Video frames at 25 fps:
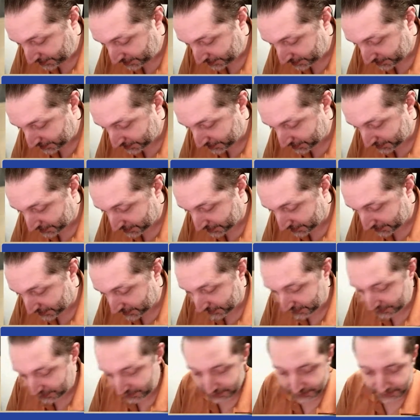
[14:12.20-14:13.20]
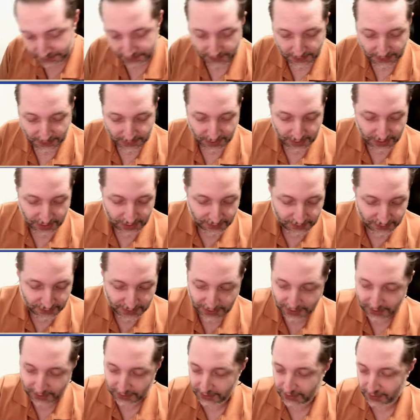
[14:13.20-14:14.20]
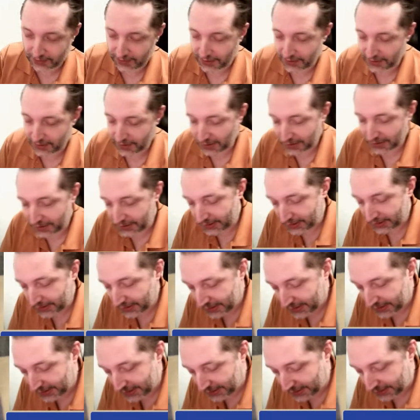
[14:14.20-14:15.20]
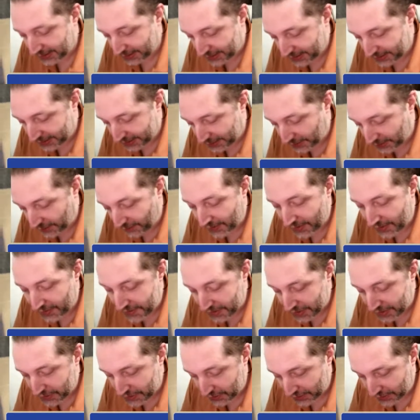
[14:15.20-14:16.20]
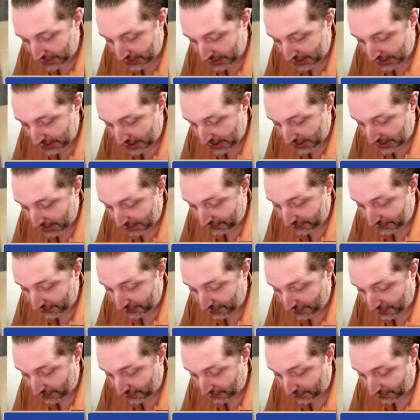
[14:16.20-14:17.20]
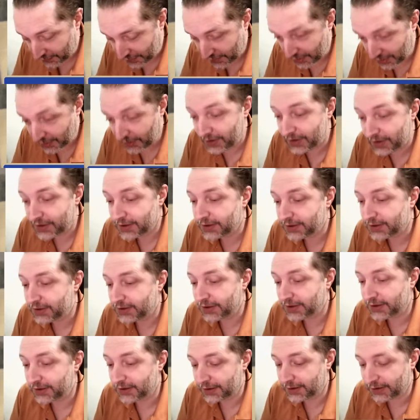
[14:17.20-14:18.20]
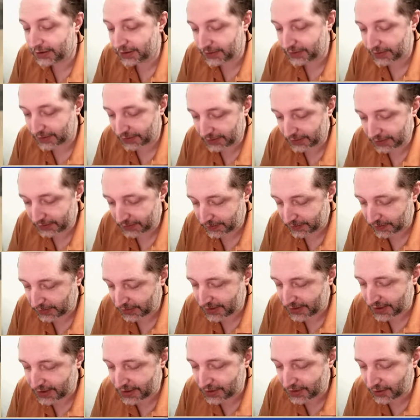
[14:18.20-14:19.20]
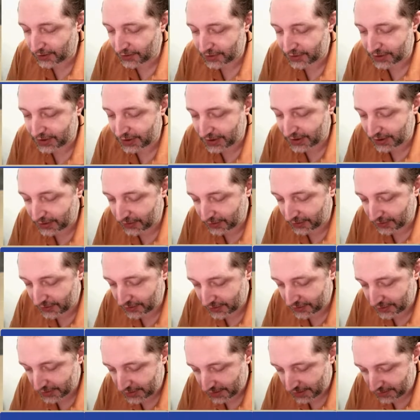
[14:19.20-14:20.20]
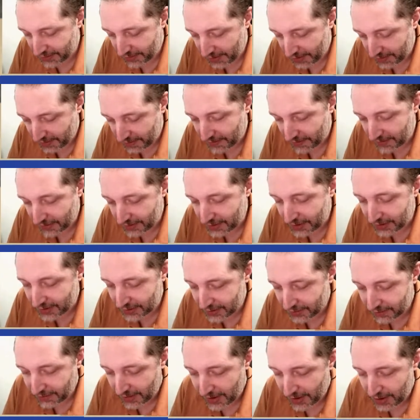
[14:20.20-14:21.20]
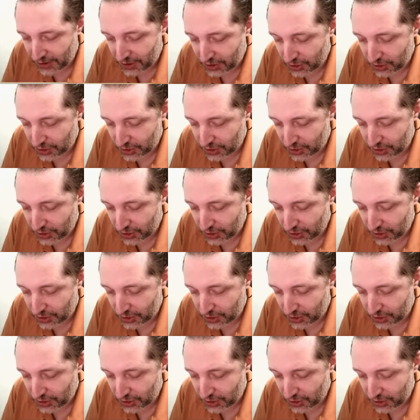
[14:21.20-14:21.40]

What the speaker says: And we got a very good card for foil. But that's not a signal. So that's my issue here with this pack.